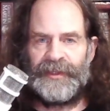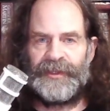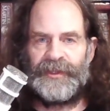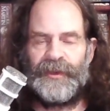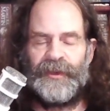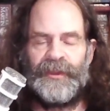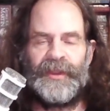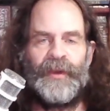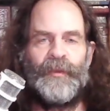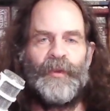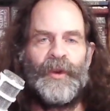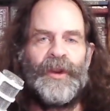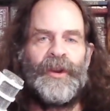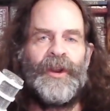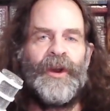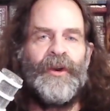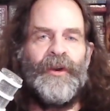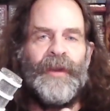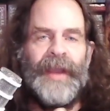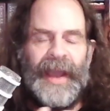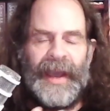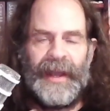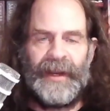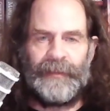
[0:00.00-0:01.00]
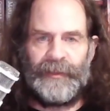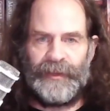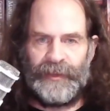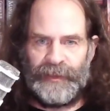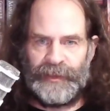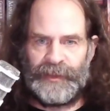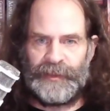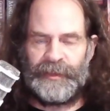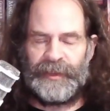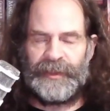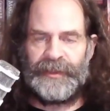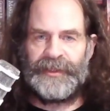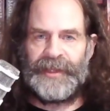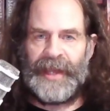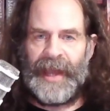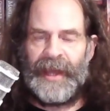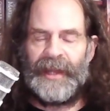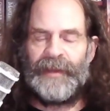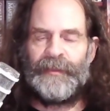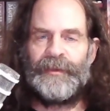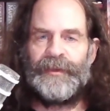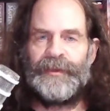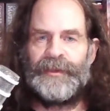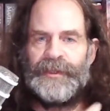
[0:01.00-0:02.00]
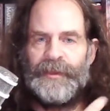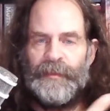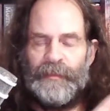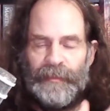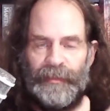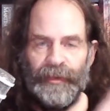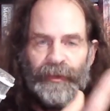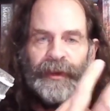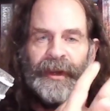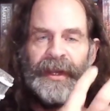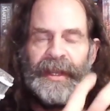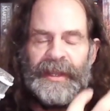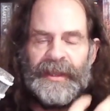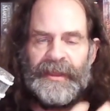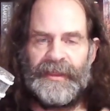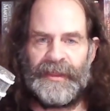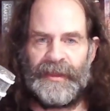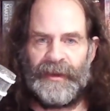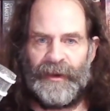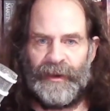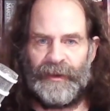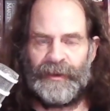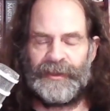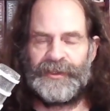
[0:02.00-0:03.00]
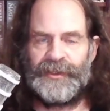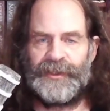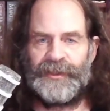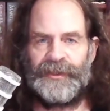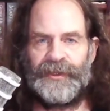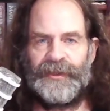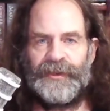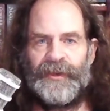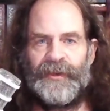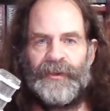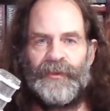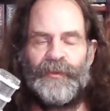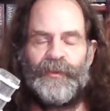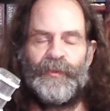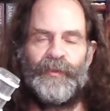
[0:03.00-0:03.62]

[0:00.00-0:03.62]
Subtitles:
So there were no animals, because animals breathe oxygen.